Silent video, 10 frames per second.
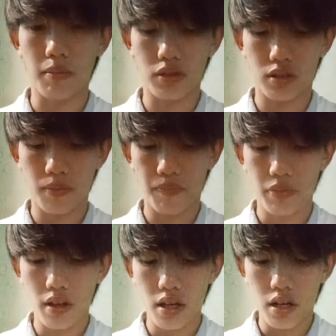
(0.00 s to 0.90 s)
The role
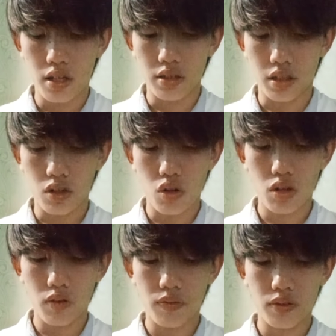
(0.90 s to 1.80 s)
of chlorophyll
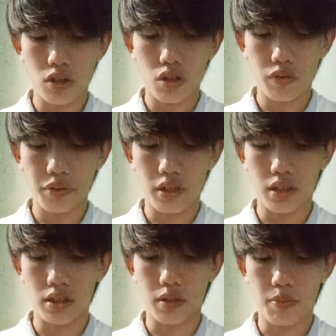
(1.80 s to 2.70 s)
in the process of
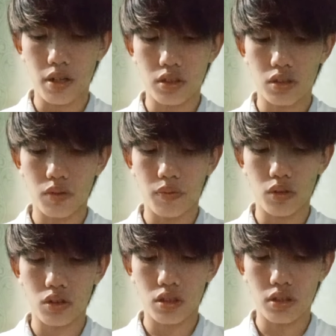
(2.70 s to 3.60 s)

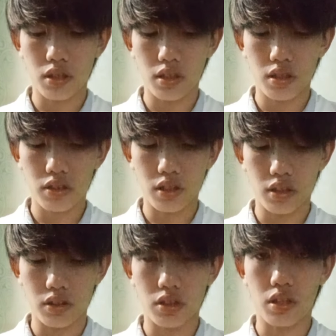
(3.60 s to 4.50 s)
photosynthesis is
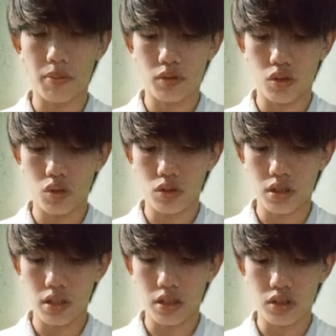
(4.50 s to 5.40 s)
absolutely necessary
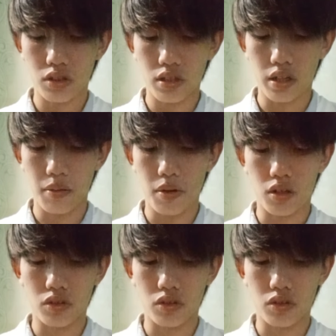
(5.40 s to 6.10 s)
because chlorophyll